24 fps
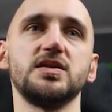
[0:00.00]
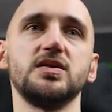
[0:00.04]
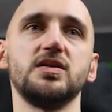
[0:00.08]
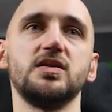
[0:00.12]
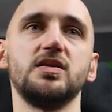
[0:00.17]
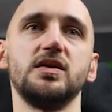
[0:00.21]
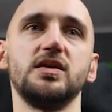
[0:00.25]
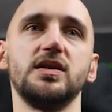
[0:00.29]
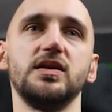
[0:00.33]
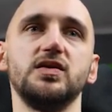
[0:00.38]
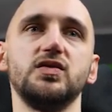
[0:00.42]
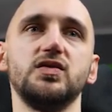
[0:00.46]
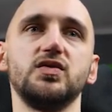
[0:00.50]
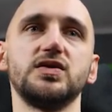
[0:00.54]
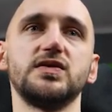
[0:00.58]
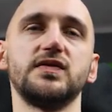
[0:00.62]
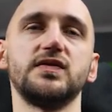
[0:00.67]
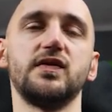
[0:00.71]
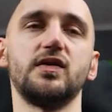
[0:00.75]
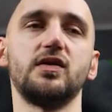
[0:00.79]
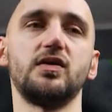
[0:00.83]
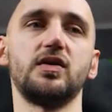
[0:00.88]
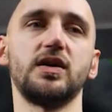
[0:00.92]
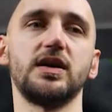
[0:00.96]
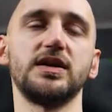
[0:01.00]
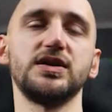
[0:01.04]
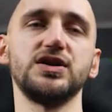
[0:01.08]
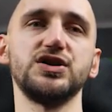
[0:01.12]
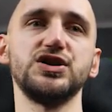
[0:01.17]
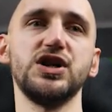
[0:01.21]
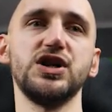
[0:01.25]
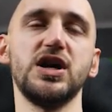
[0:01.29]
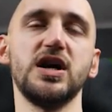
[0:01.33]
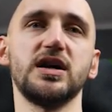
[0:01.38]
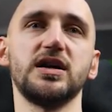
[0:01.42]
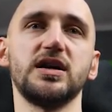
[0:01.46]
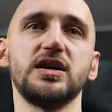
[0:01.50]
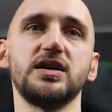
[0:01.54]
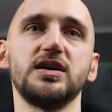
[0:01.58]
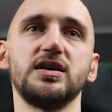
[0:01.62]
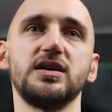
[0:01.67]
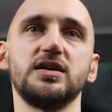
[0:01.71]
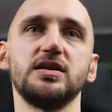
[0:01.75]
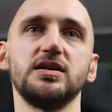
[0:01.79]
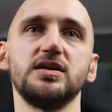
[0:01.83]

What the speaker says: on a deuce 4 jack.